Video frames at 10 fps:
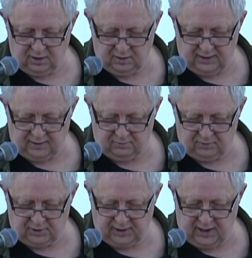that
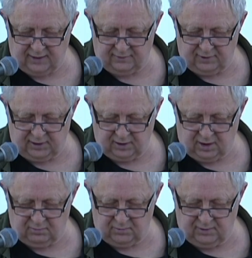were gathering
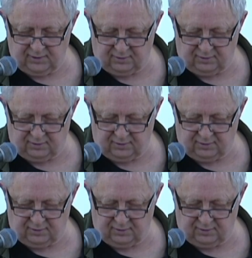on the